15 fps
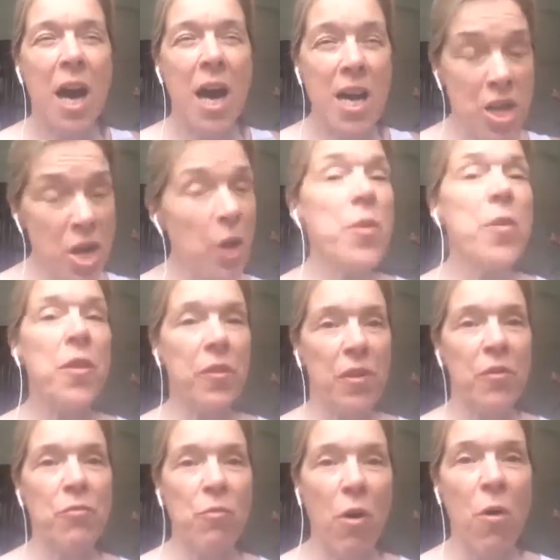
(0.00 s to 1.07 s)
I know this
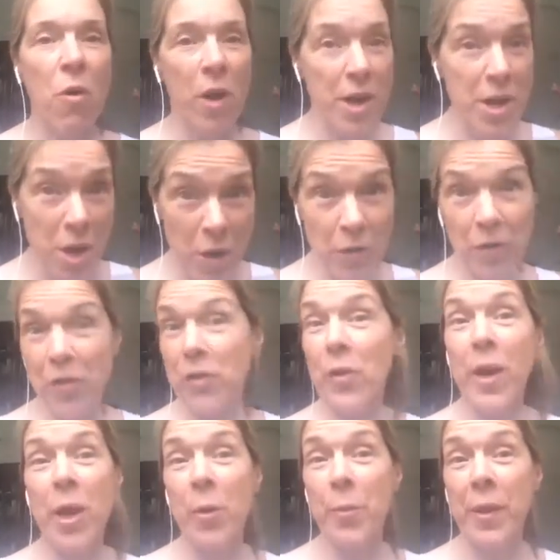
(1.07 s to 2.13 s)
is wrong, I know this is
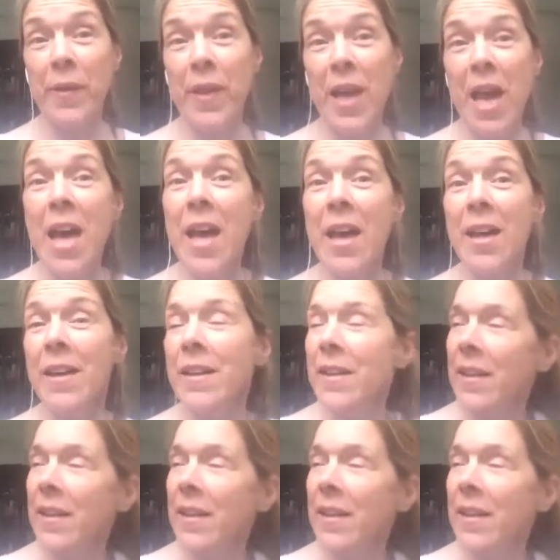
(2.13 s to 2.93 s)
not helping the air,